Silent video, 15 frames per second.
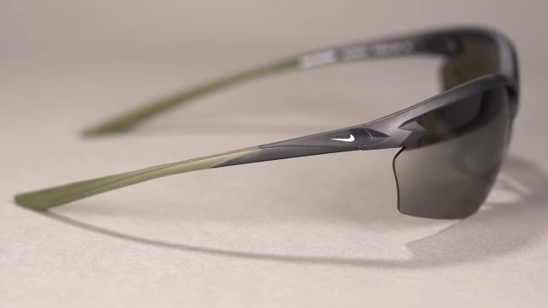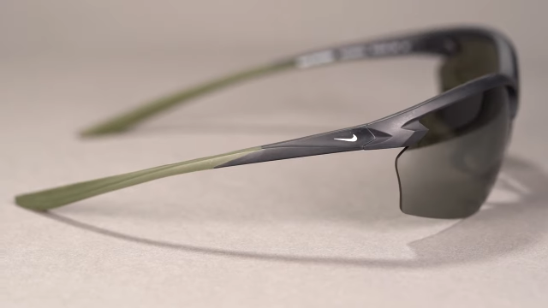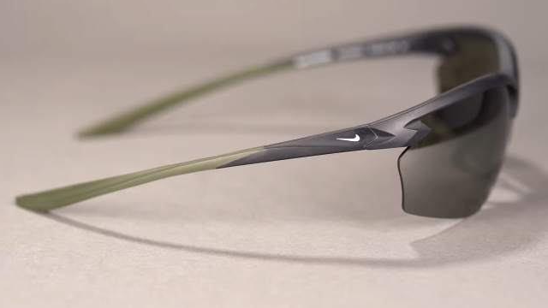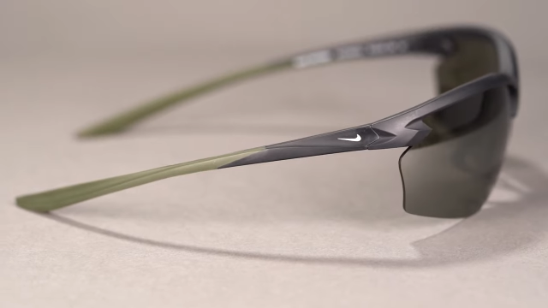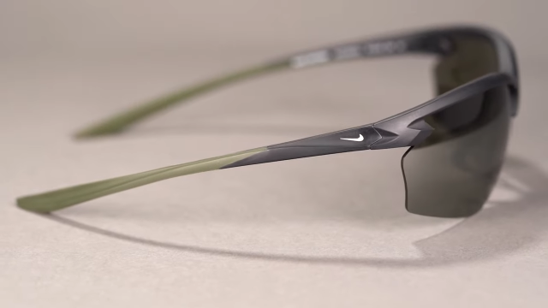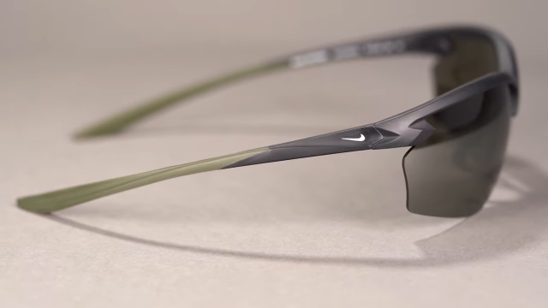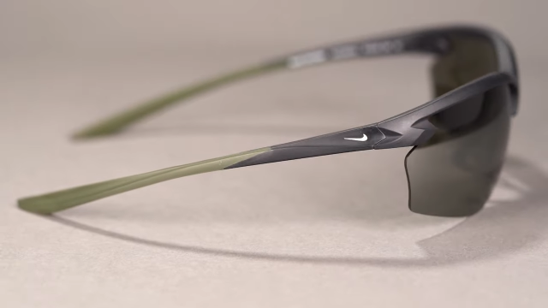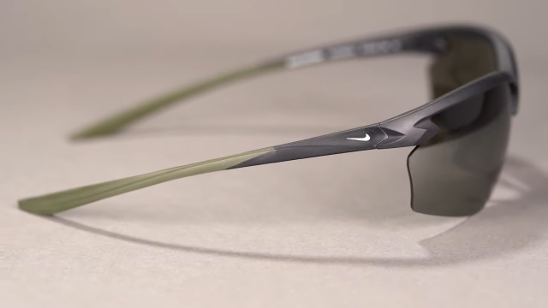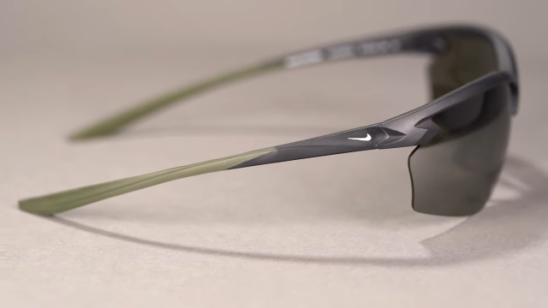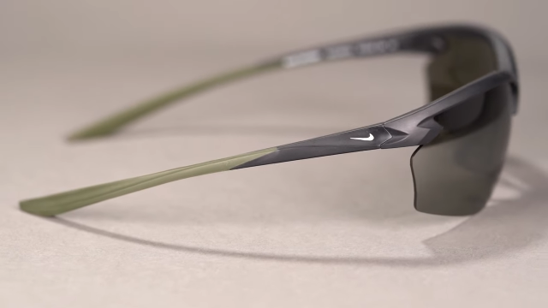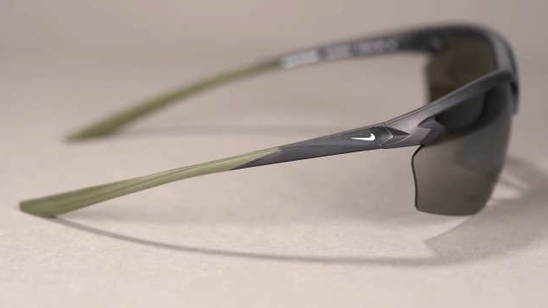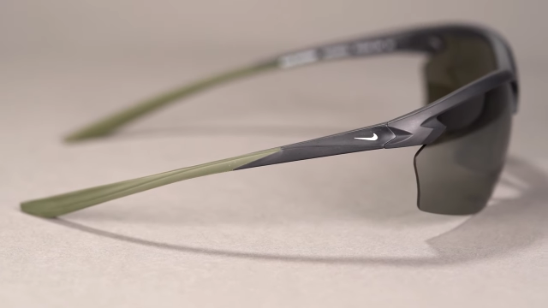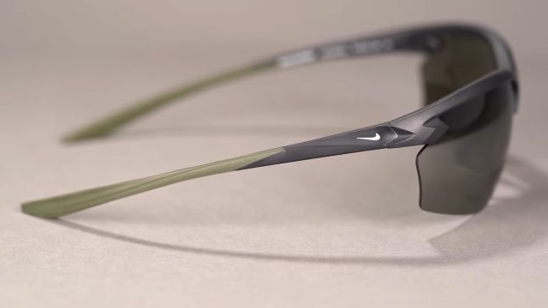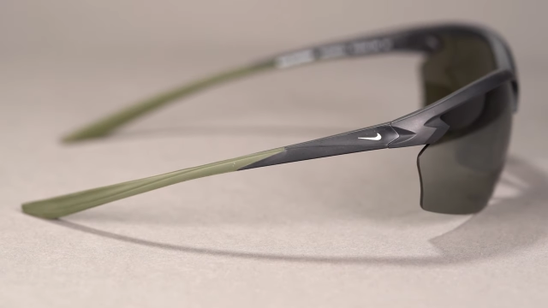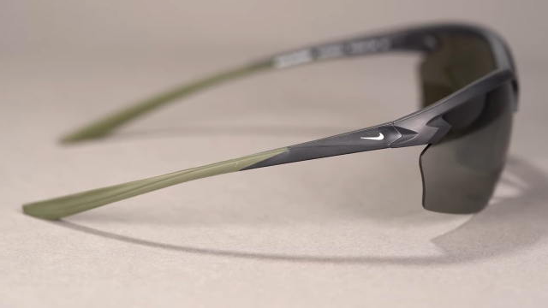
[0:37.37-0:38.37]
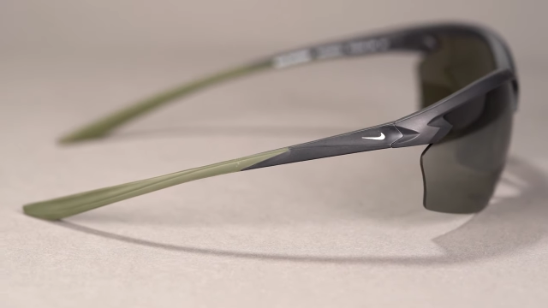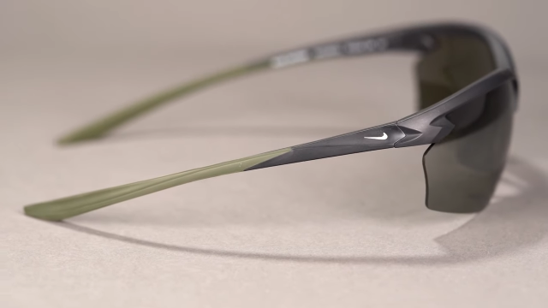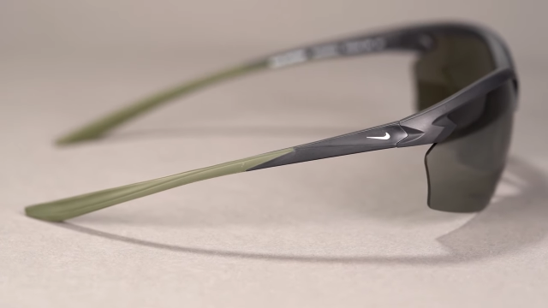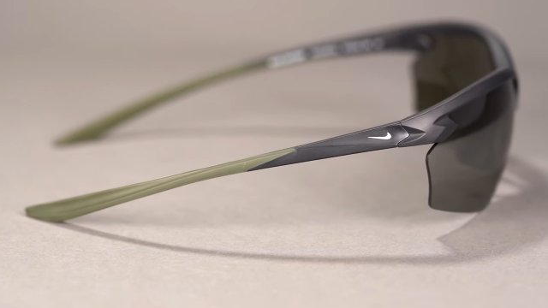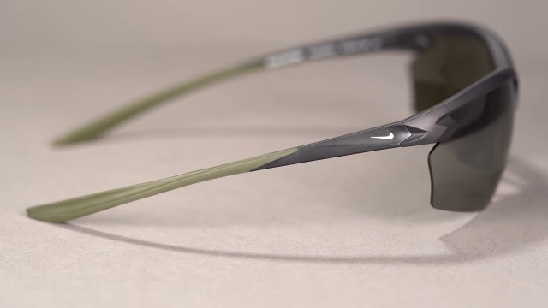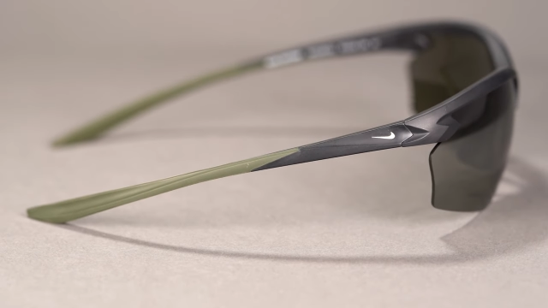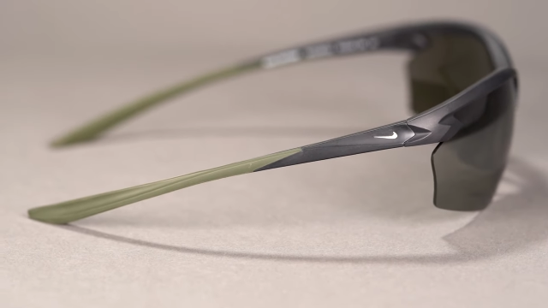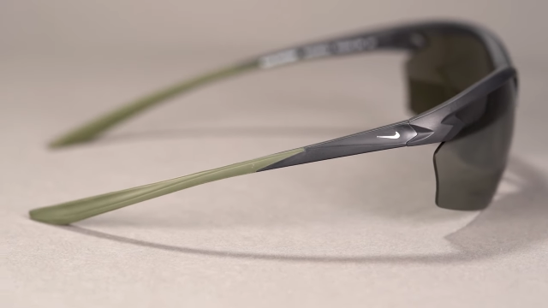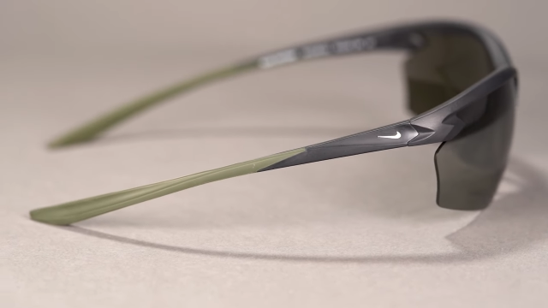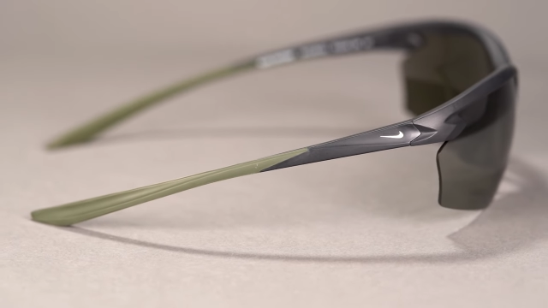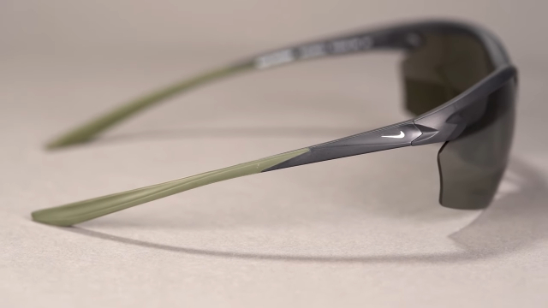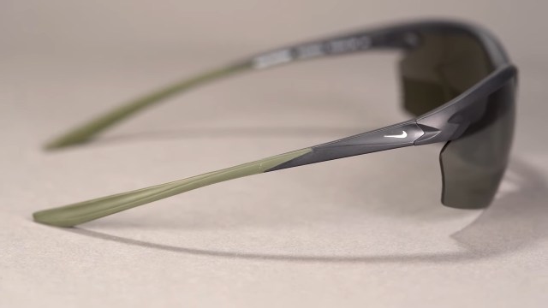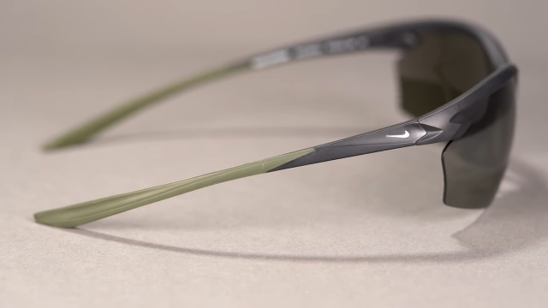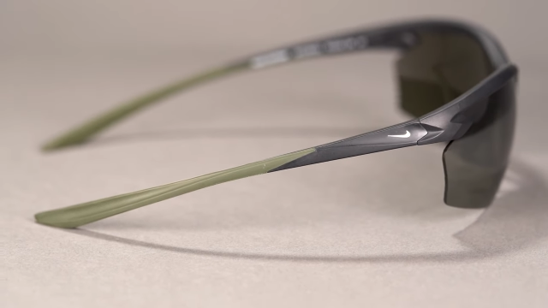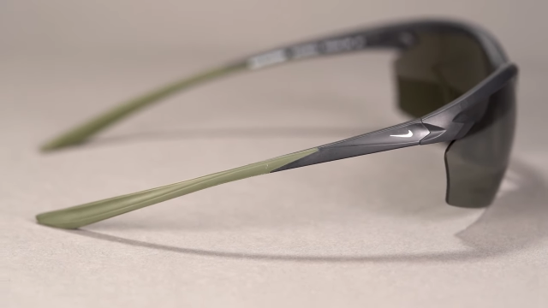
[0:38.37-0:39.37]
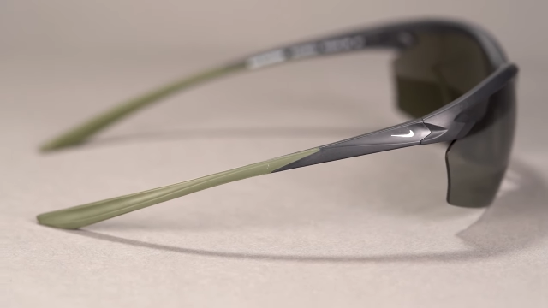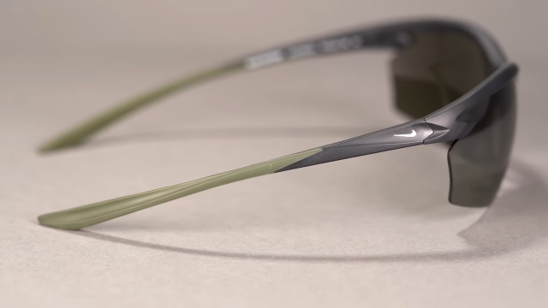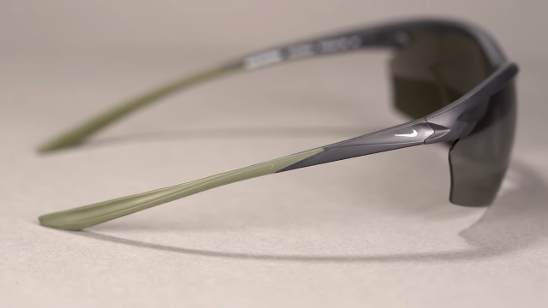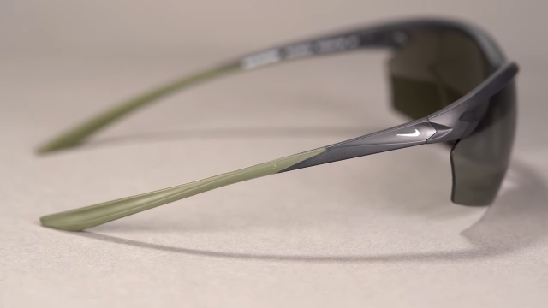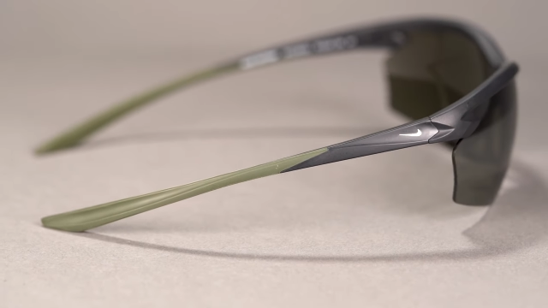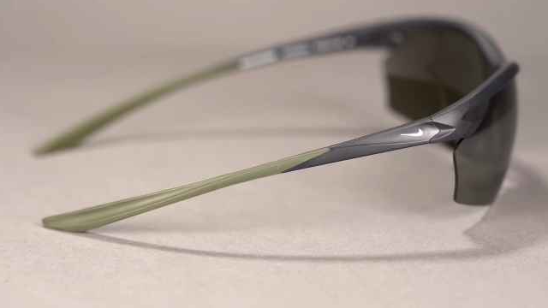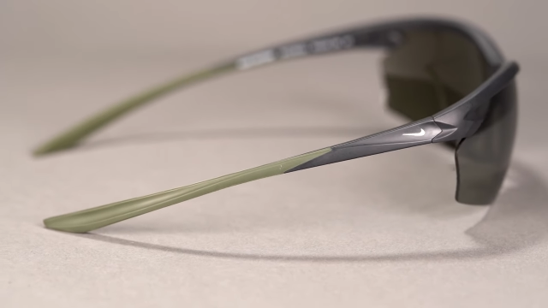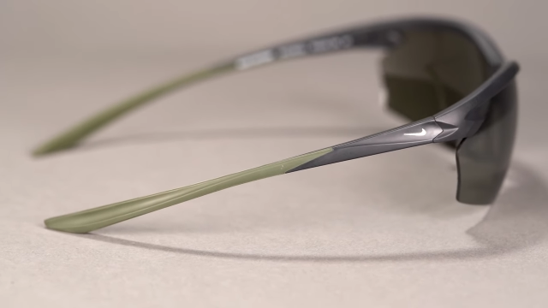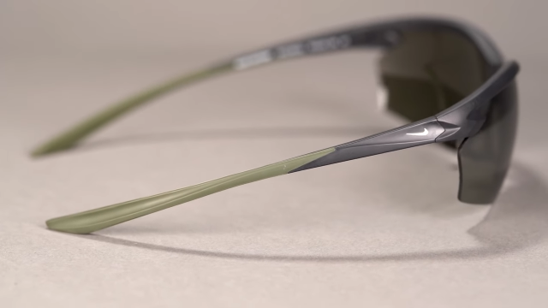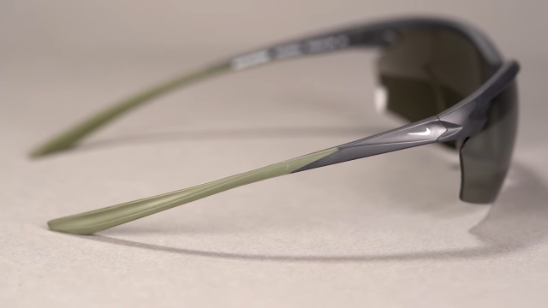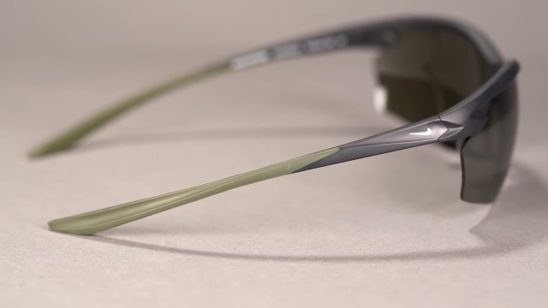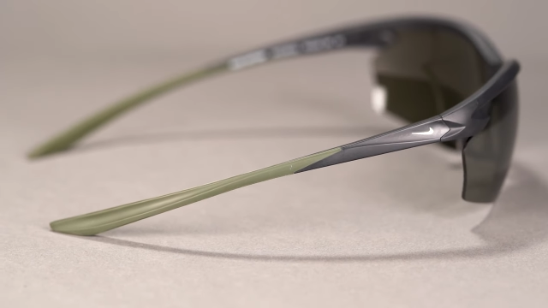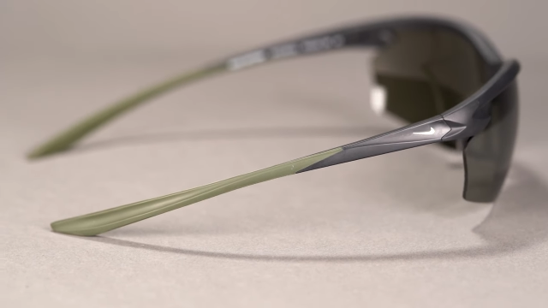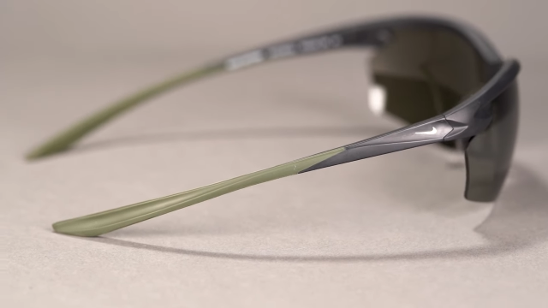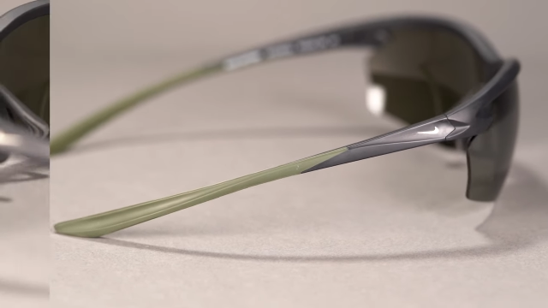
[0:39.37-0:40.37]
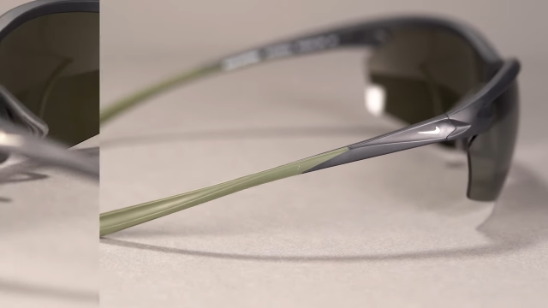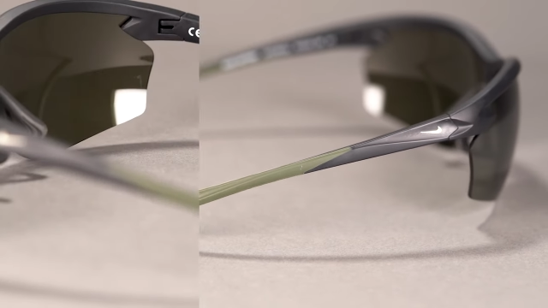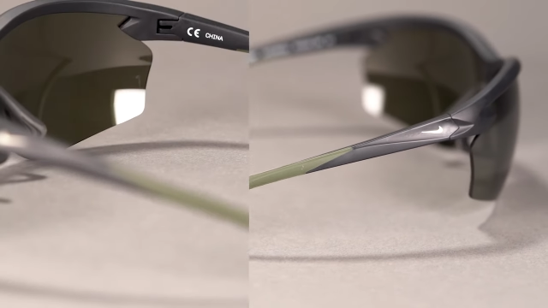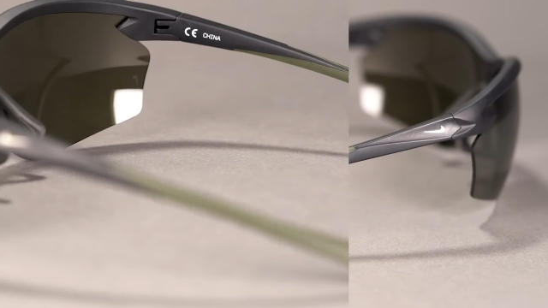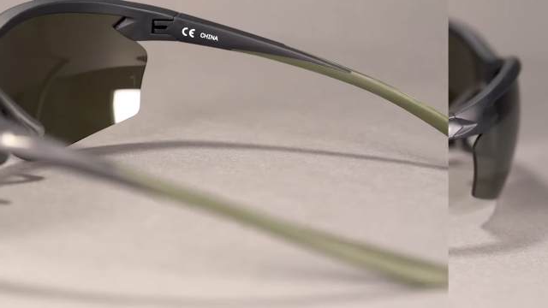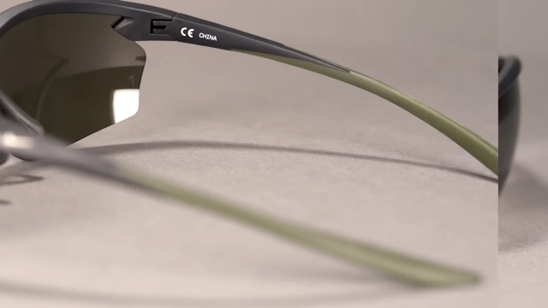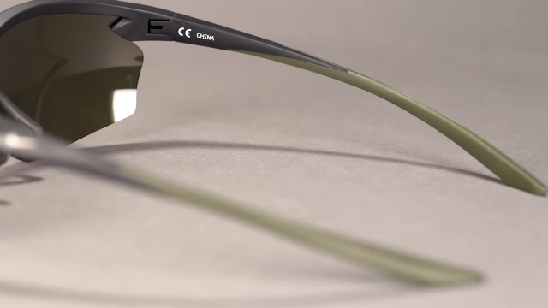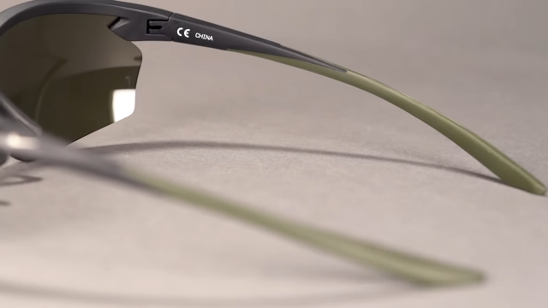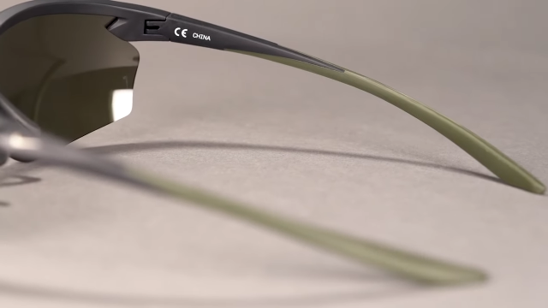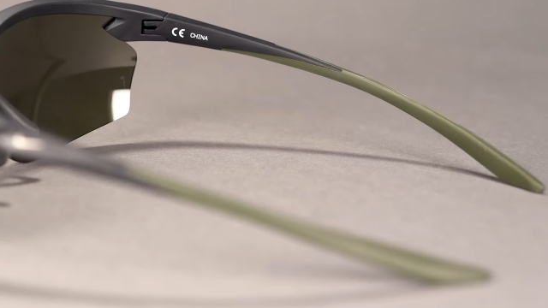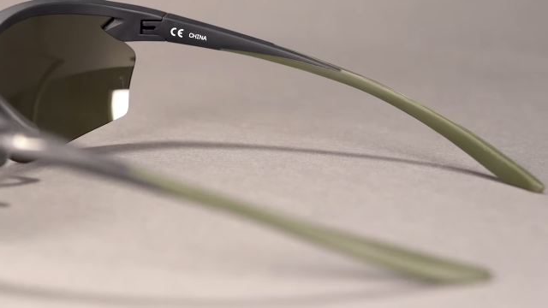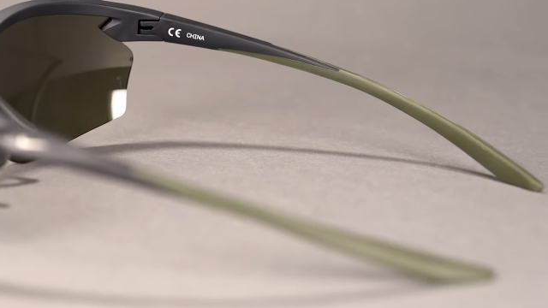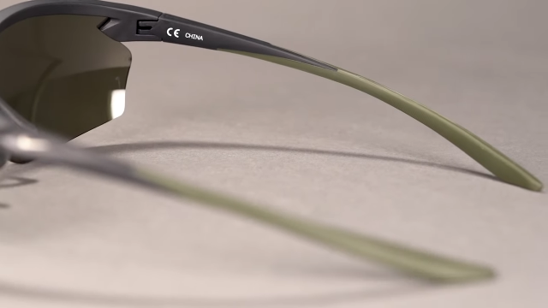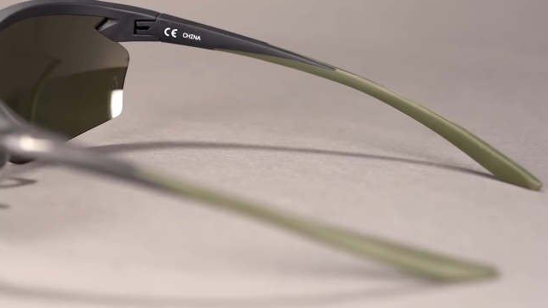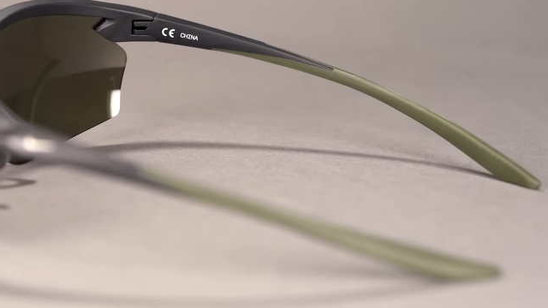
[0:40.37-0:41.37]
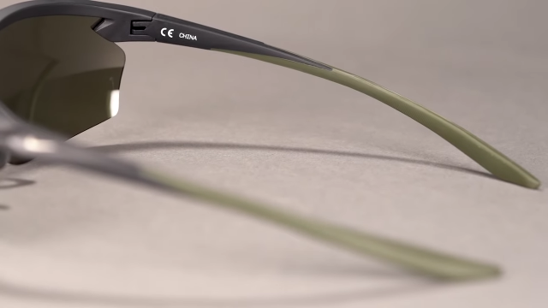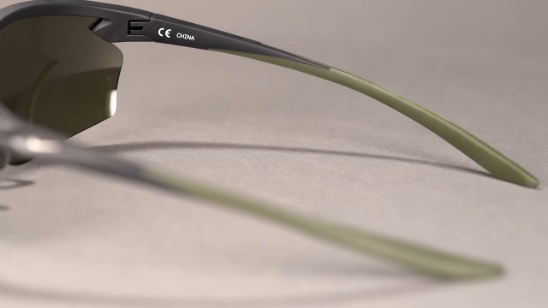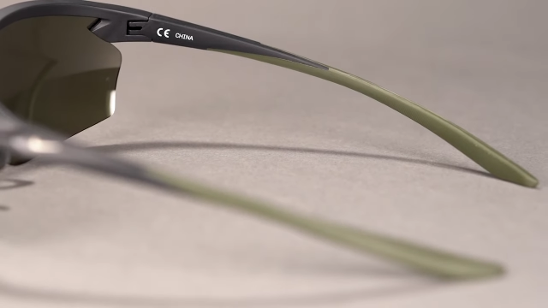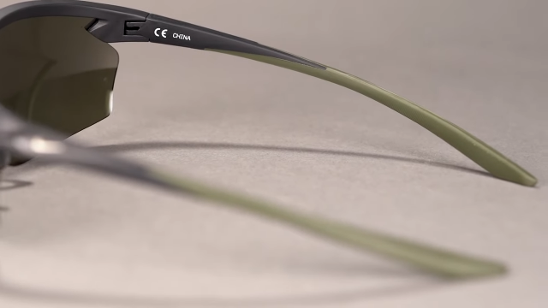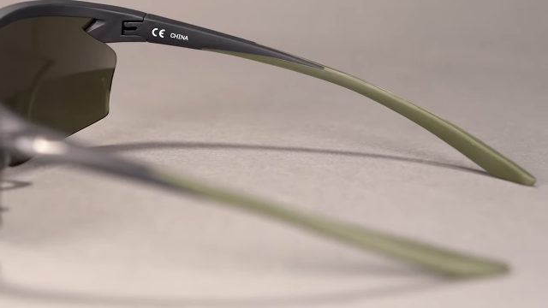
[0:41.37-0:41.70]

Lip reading: Nobody's mouth can be seen.